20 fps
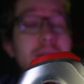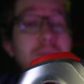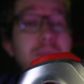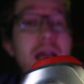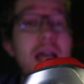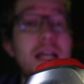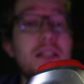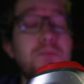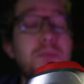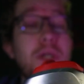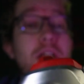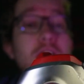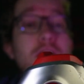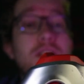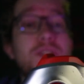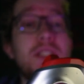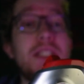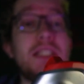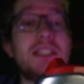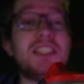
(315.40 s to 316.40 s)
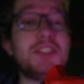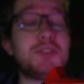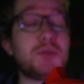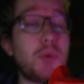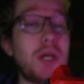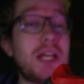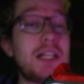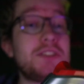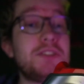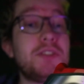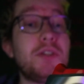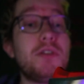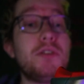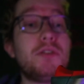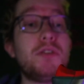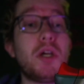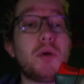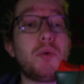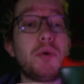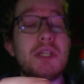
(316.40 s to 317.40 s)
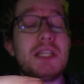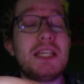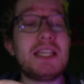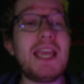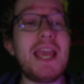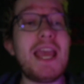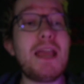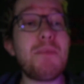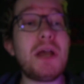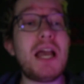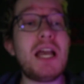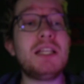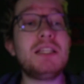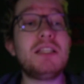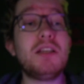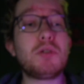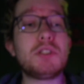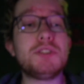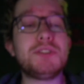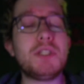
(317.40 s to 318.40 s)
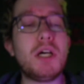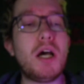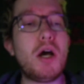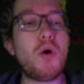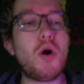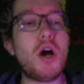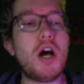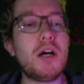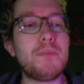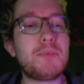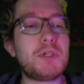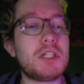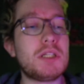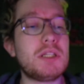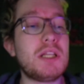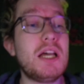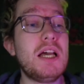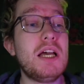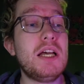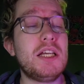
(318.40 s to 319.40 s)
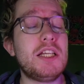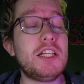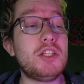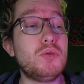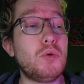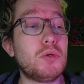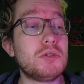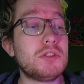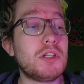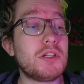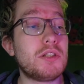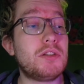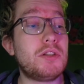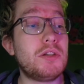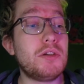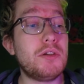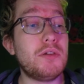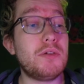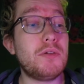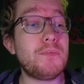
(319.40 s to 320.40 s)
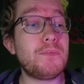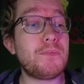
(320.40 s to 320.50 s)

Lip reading: bad because it distracts you during the game and there is no option in order to